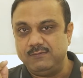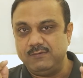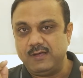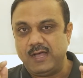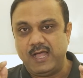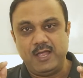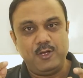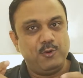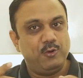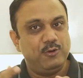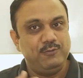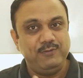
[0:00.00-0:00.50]

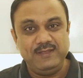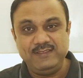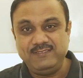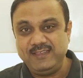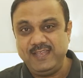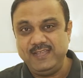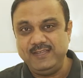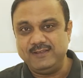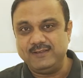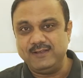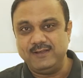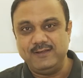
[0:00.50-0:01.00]
I always
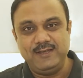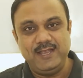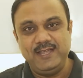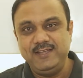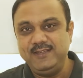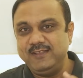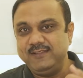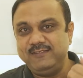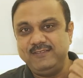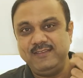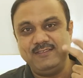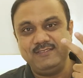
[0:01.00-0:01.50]
say
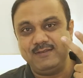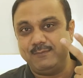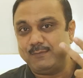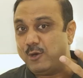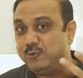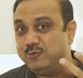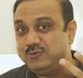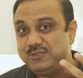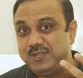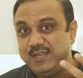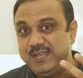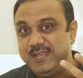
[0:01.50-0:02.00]
dentistry is
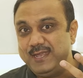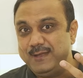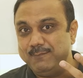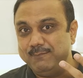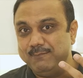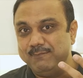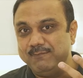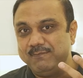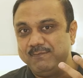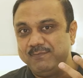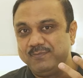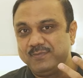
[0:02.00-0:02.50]
about 3M,
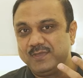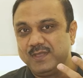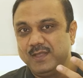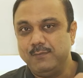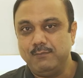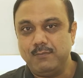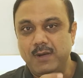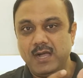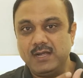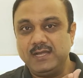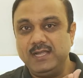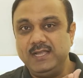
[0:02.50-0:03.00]

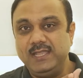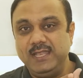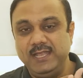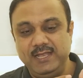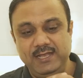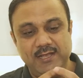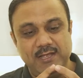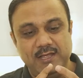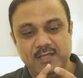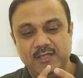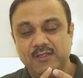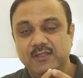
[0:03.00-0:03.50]

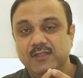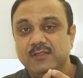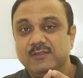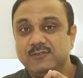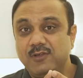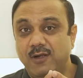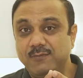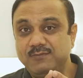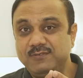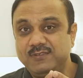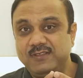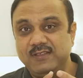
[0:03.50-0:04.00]
marketing,
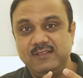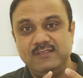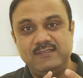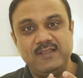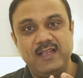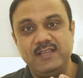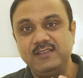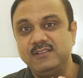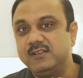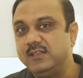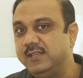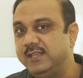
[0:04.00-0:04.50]
soft skills
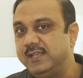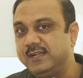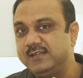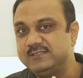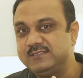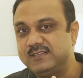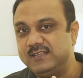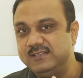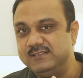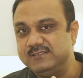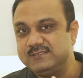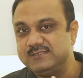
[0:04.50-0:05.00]
and clinical
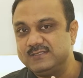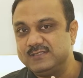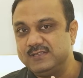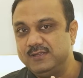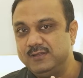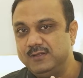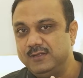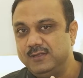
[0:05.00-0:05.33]
skills.